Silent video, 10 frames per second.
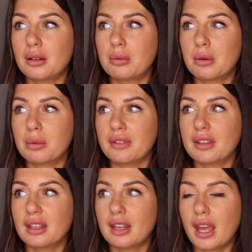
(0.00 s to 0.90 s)
what was
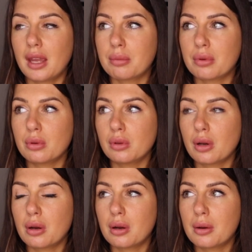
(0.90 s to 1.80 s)
it, April
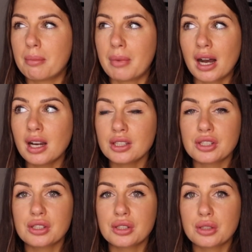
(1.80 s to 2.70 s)
or
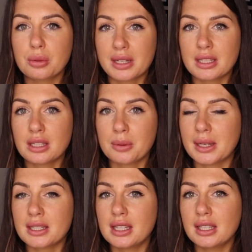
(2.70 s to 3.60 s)
March
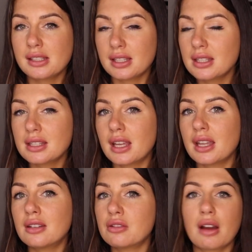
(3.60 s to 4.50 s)
2020. Since
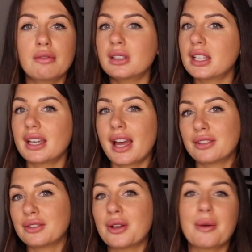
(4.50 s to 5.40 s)
then, traveling
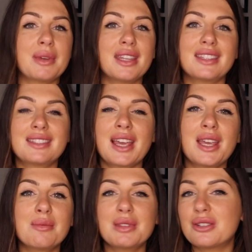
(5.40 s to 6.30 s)
has not been the
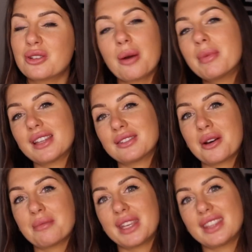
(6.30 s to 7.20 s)
same. The job has
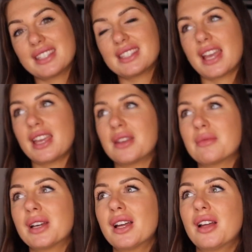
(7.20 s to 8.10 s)
not been the
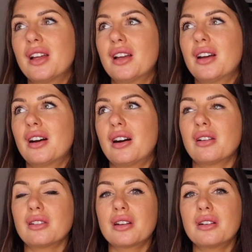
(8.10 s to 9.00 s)
same.
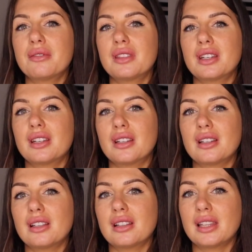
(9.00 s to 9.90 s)
A lot of
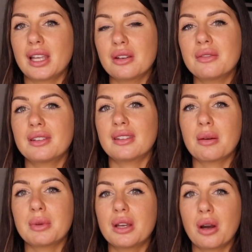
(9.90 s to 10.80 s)
the layovers
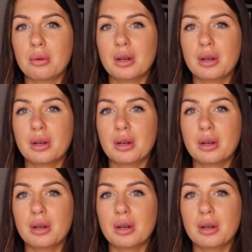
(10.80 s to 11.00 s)
that we go